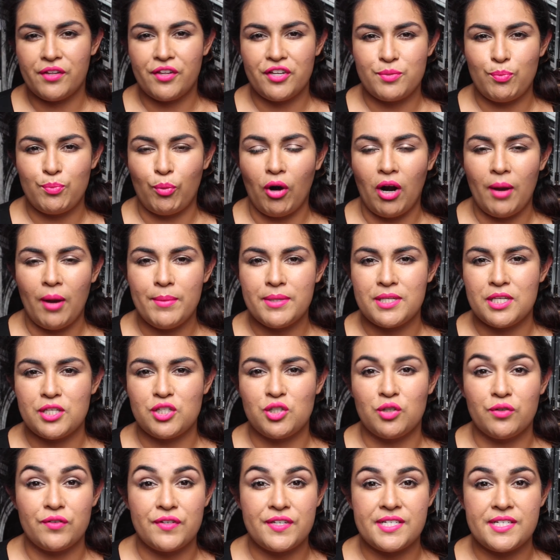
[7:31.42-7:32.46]
of those primers that
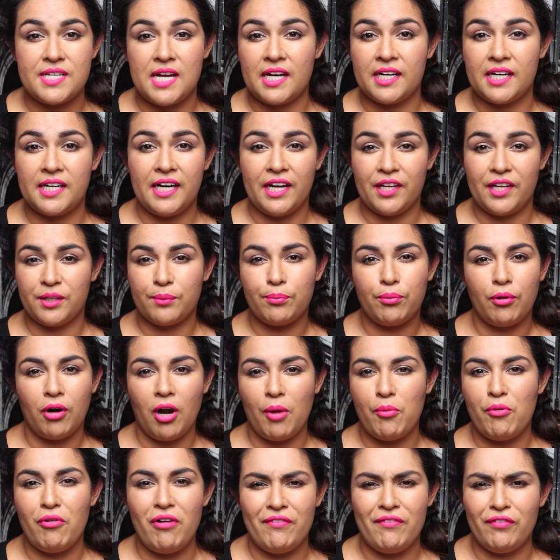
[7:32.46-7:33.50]
sort of started out the
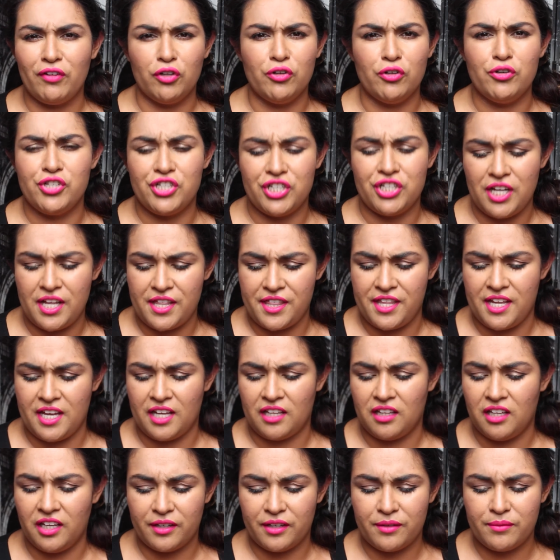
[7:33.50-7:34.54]
primer revolution, I
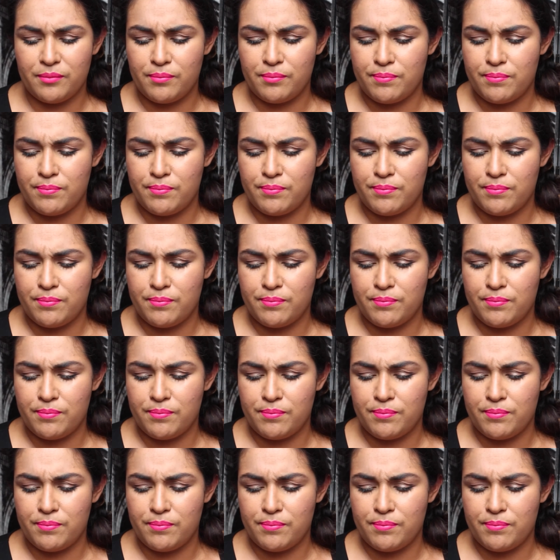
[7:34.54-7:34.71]
think. Like,